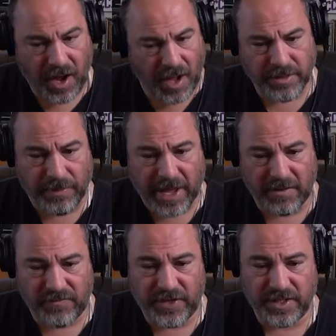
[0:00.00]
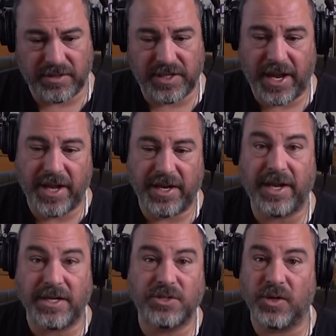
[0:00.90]
on the battlefield, and
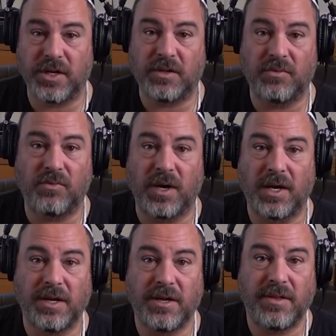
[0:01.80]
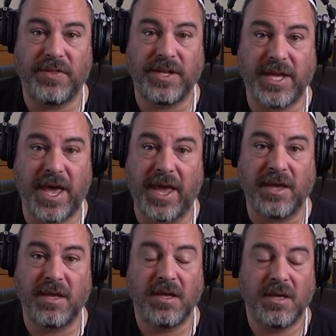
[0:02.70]
Israel won the day.